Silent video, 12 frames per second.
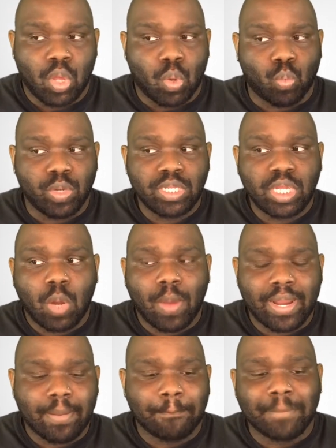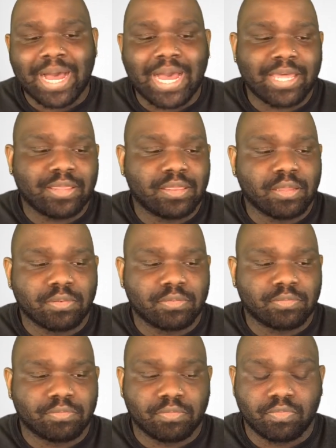We go out and buy,
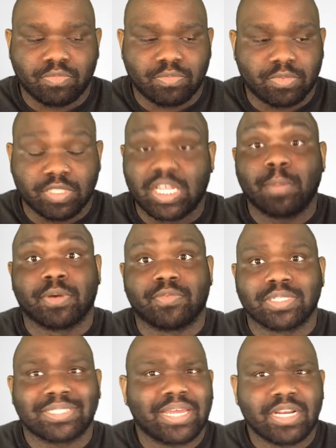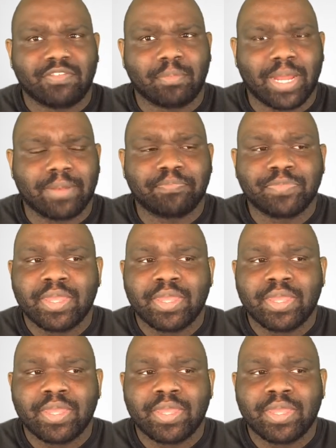some of us, not everybody.